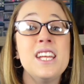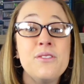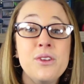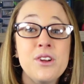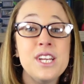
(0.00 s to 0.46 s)

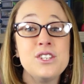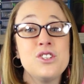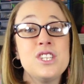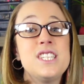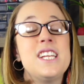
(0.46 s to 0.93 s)
if you're
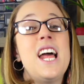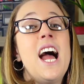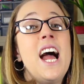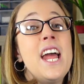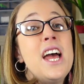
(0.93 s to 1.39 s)
interested,
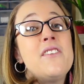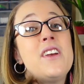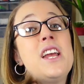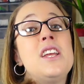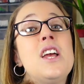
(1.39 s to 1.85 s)
I have
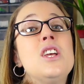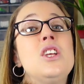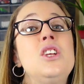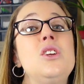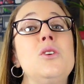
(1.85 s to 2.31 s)
a
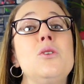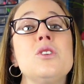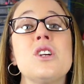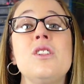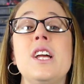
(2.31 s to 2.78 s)

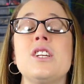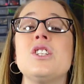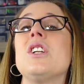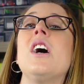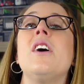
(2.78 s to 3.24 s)
huge
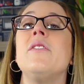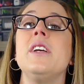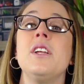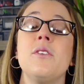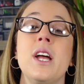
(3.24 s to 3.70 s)
collection of
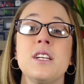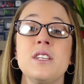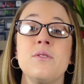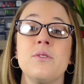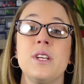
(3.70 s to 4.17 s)

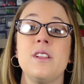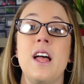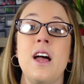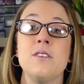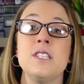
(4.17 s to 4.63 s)
interactive
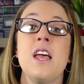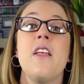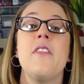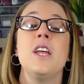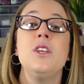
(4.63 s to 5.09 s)
read-alouds
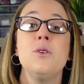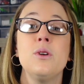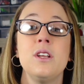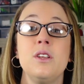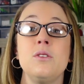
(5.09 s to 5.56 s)
that you
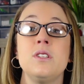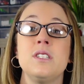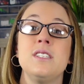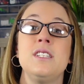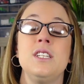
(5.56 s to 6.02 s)
can use
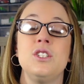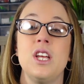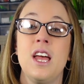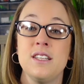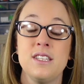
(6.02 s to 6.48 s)
to teach
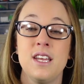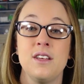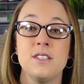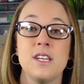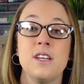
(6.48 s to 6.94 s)

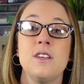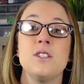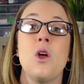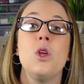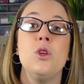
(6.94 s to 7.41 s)
SEL
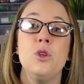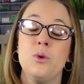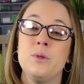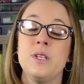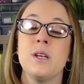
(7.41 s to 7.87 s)
skills
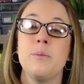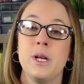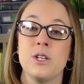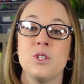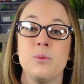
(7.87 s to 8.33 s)
using
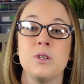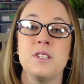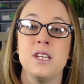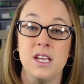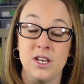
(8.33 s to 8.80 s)
picture
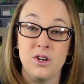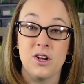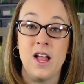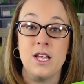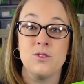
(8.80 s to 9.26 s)
books in your
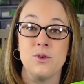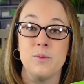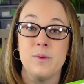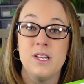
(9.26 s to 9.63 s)
classroom.